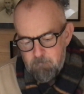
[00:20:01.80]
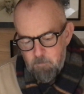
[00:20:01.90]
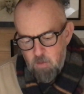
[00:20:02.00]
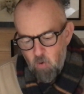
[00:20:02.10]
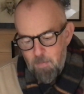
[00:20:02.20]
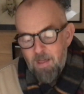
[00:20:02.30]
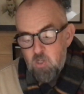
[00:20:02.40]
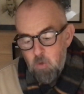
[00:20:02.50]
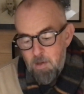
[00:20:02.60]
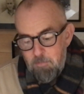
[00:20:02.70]
What about the
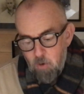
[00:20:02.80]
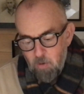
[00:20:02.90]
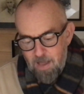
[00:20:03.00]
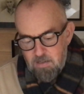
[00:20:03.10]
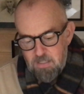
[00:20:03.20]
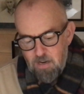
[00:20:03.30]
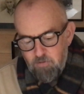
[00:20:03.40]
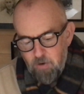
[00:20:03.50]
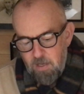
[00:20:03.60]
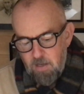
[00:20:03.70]
swimming pool then? Said
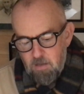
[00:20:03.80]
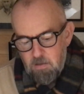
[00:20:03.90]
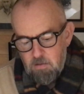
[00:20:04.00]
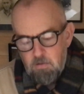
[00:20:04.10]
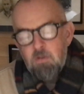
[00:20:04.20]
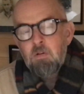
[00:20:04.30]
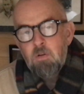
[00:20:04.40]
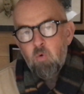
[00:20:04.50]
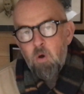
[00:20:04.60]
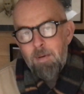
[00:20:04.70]
Freak.
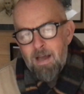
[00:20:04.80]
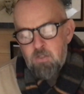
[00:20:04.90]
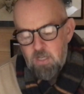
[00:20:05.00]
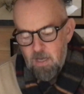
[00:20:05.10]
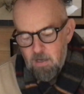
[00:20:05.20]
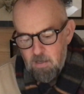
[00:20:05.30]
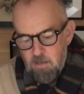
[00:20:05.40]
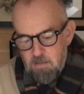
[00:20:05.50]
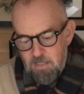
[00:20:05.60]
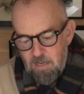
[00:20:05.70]
What about it?
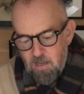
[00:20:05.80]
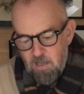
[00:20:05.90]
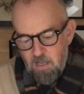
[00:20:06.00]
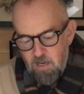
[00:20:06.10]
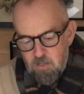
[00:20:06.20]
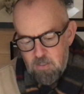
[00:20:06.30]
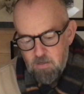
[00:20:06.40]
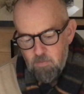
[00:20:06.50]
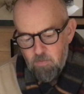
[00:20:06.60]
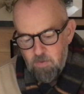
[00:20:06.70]
Said Achilles.
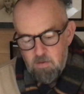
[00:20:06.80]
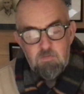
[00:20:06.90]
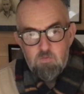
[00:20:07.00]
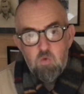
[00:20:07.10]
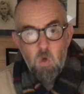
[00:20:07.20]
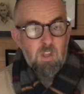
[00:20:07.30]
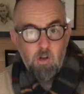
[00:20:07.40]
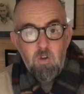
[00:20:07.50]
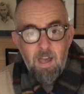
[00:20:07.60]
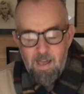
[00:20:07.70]
It's worth a
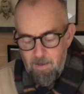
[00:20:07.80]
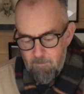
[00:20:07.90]
look, eh?